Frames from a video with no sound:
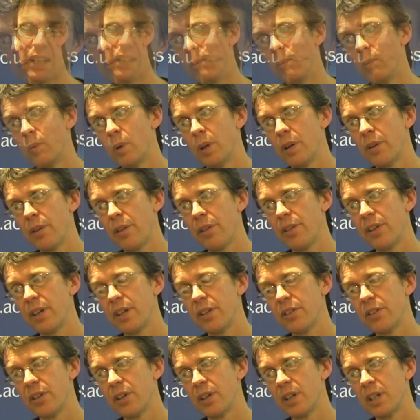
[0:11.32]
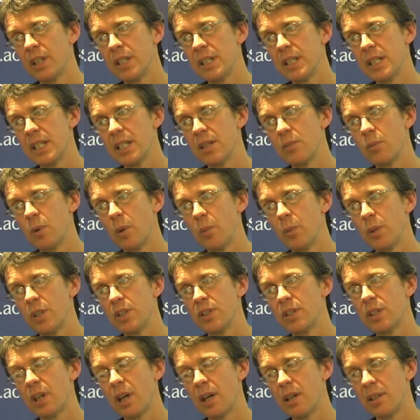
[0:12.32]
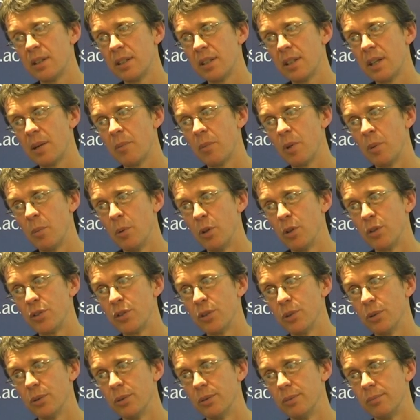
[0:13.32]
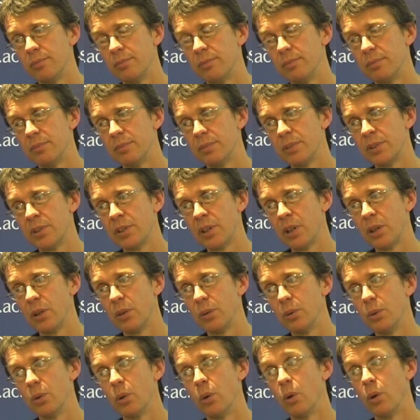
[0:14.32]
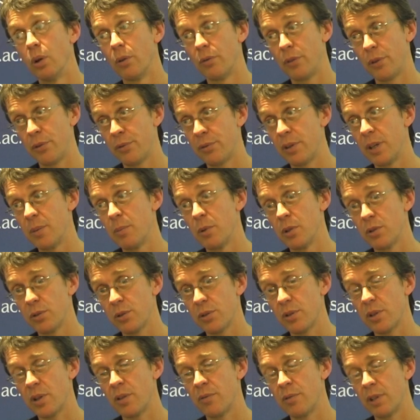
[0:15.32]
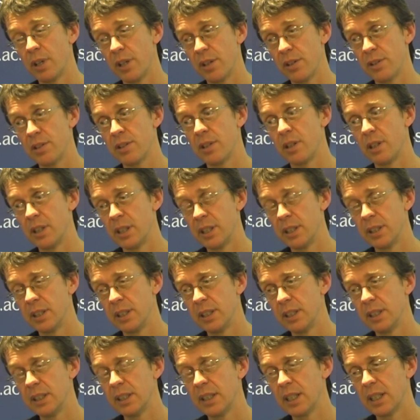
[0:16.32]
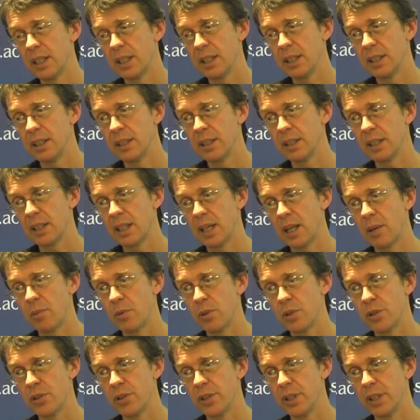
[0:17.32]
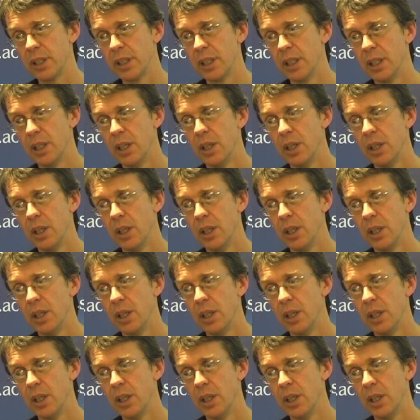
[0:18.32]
One of the things that I did when we started up the module, so all of the three modules that I've run in the collaboratory,